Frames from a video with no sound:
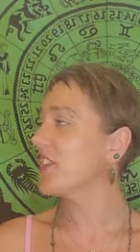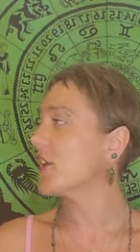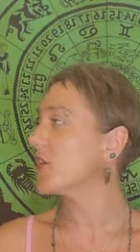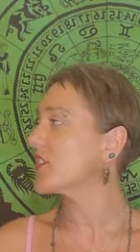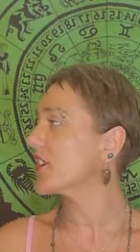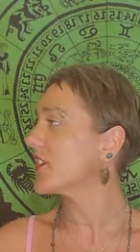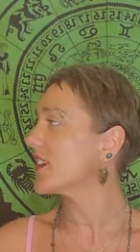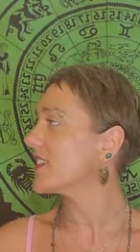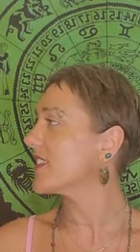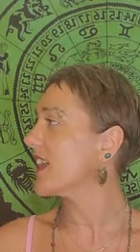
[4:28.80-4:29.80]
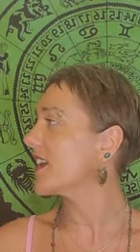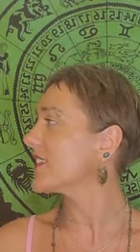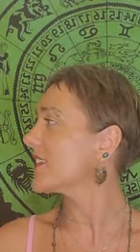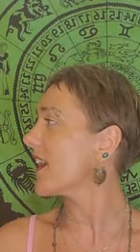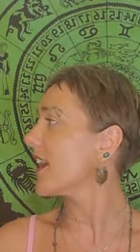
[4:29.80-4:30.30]
So turning to
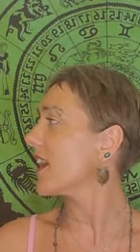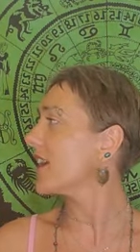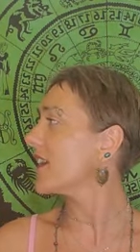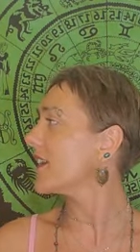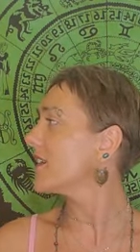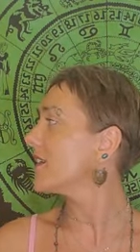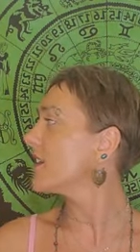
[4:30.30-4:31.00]
that side,